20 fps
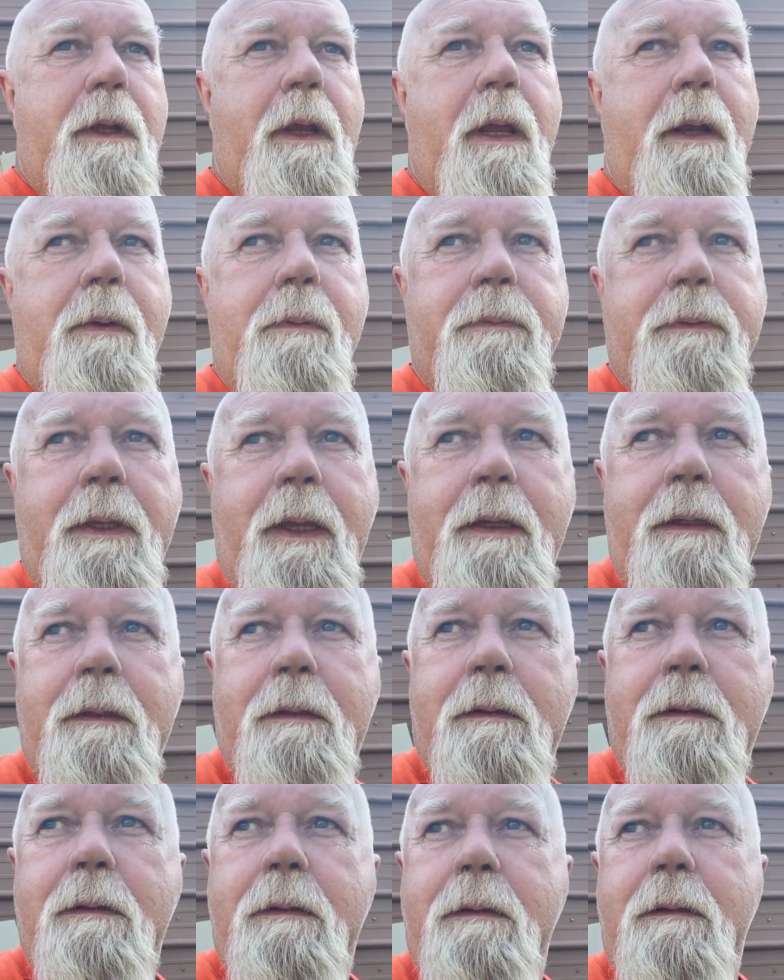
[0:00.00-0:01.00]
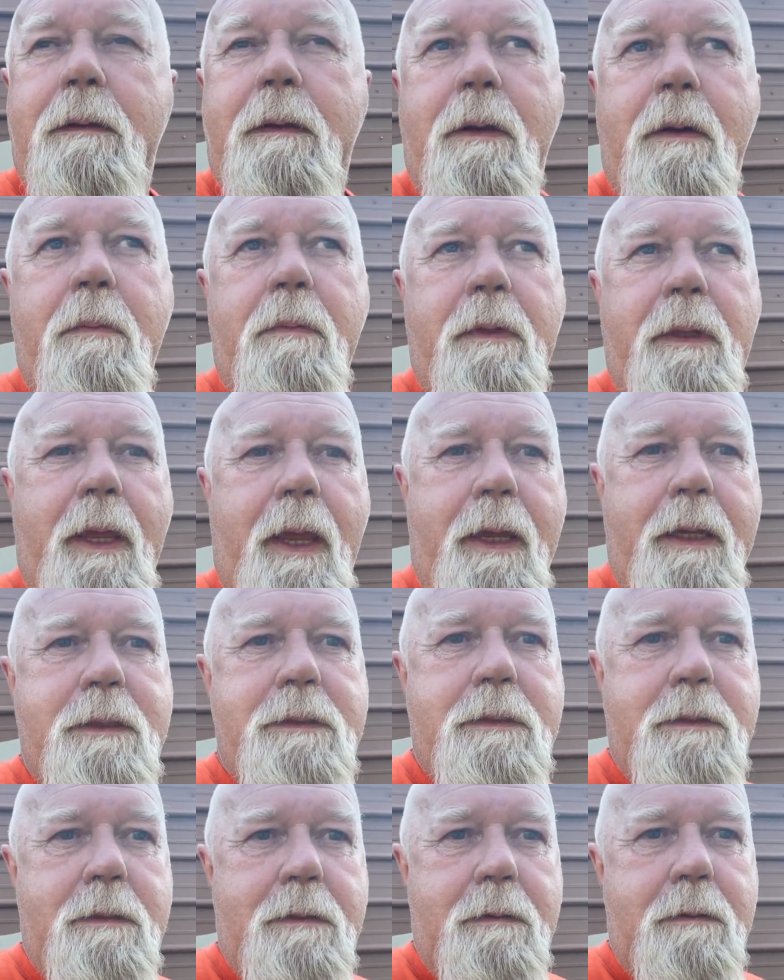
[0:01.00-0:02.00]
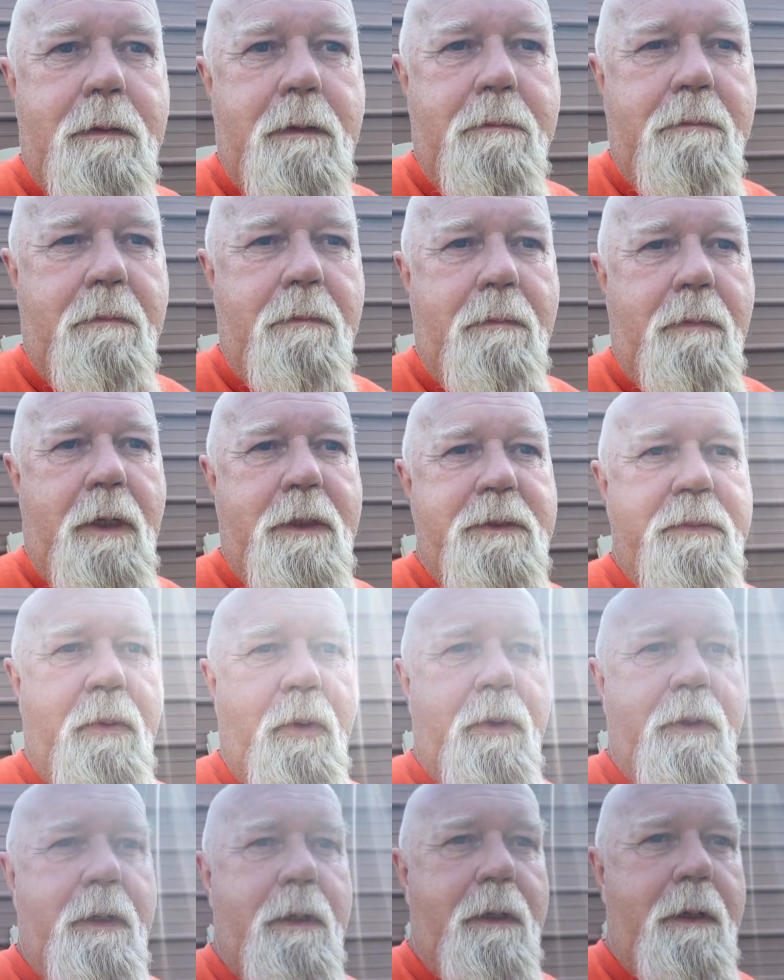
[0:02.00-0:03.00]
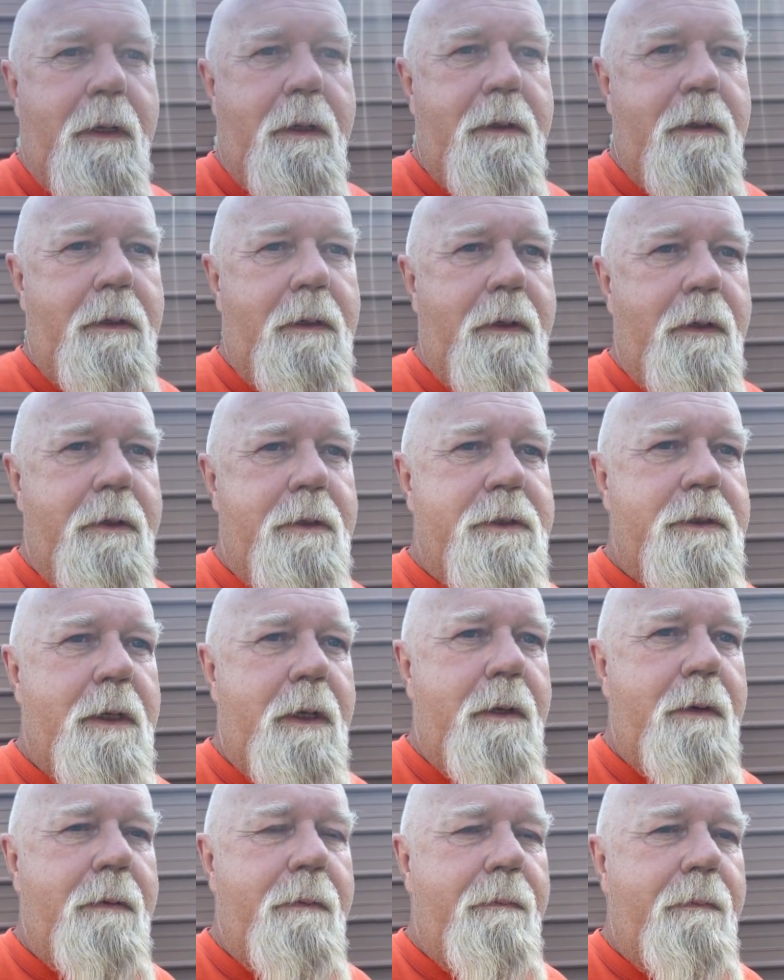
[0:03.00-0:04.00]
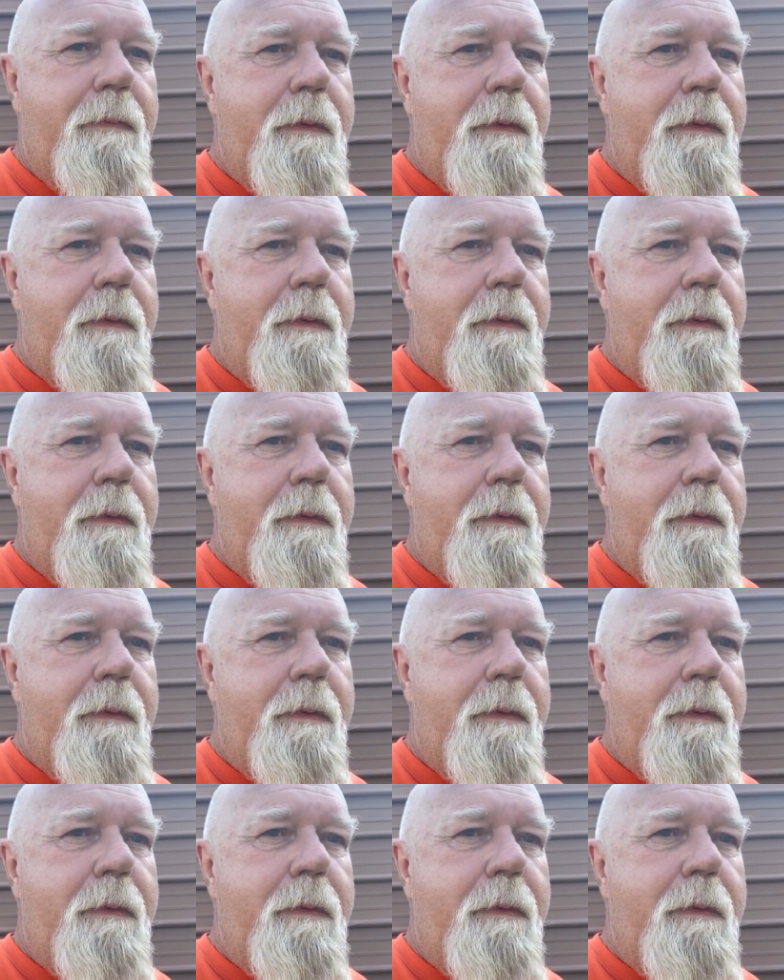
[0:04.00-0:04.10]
I don't think they'll last much more than another year or so.